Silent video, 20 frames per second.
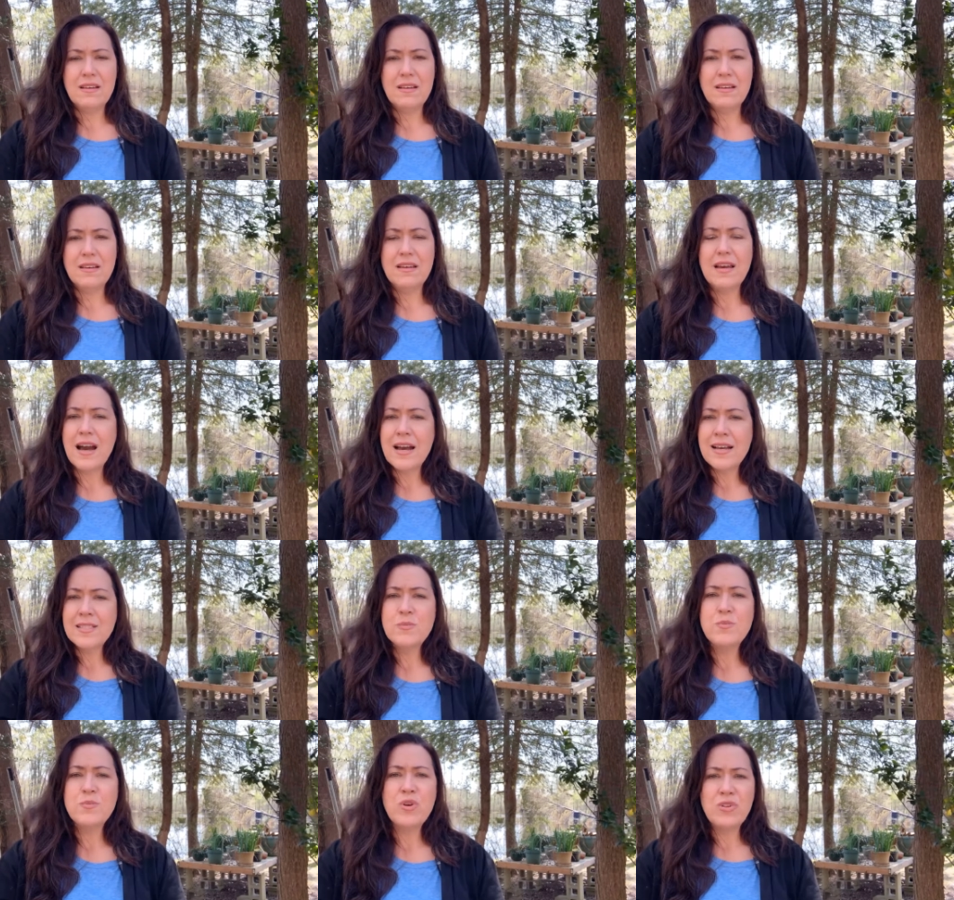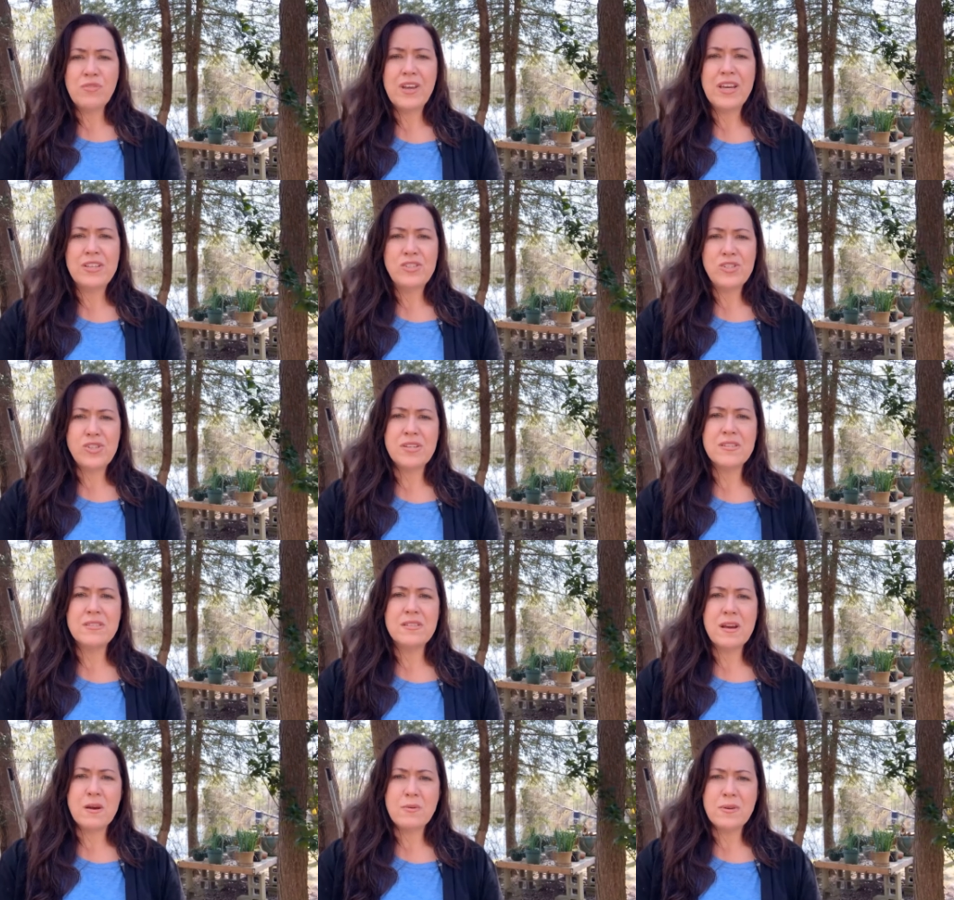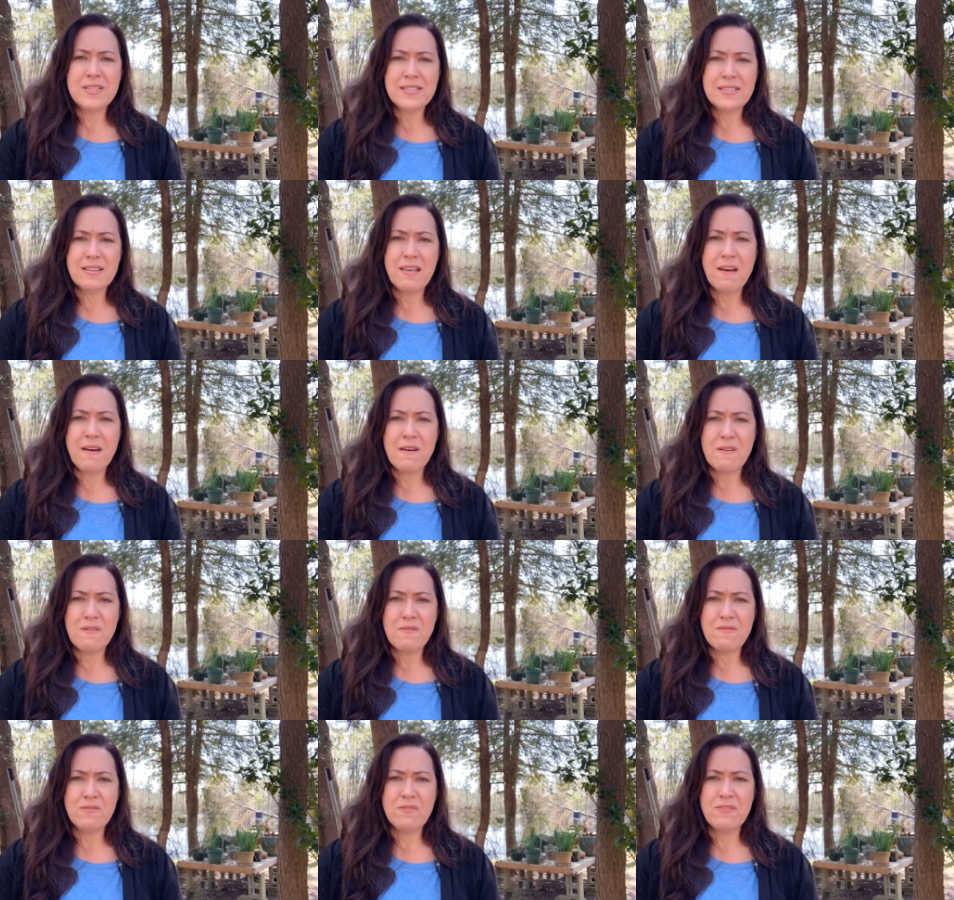God's motivation is always
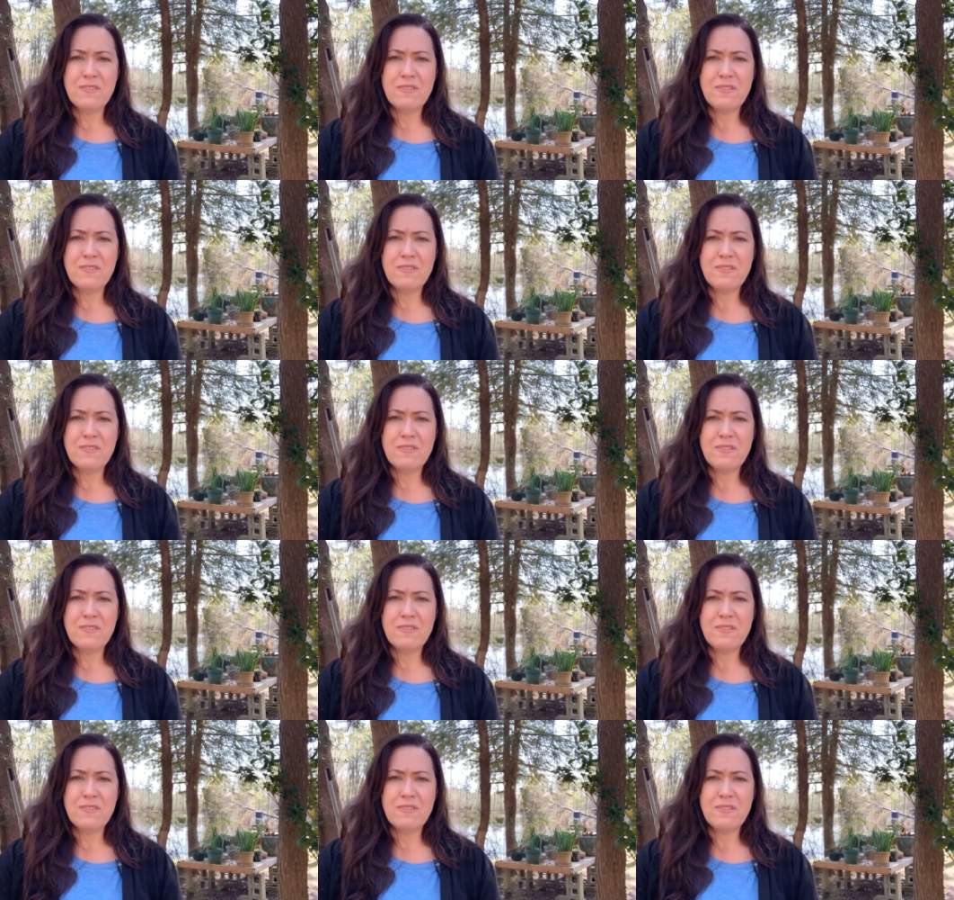love.